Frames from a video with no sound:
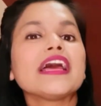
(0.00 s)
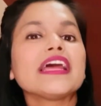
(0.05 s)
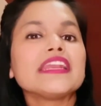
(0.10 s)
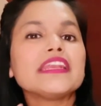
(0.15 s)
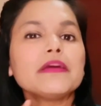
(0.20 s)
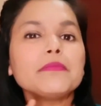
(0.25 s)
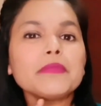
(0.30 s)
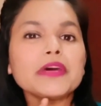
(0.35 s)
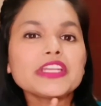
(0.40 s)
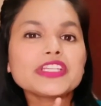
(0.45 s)

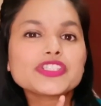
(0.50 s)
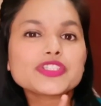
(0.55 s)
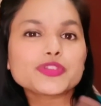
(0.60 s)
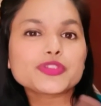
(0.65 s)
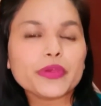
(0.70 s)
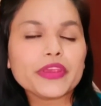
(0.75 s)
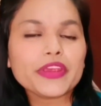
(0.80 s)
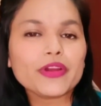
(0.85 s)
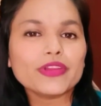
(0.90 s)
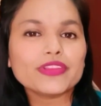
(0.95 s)
Number is
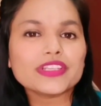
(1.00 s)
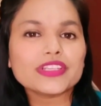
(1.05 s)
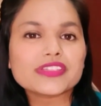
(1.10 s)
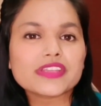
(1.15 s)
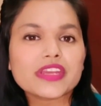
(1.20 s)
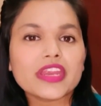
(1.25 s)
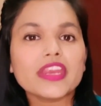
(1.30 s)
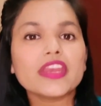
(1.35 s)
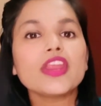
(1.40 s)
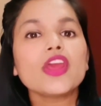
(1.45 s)
showing on the
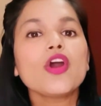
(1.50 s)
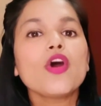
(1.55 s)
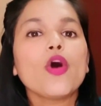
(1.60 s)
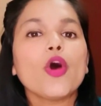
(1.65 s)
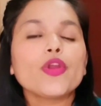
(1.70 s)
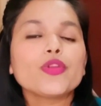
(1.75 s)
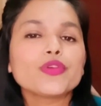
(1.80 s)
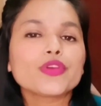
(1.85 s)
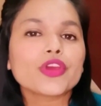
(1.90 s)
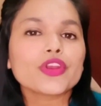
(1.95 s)
screen,
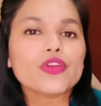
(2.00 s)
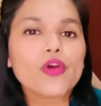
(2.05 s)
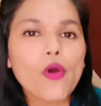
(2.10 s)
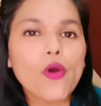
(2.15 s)
or you can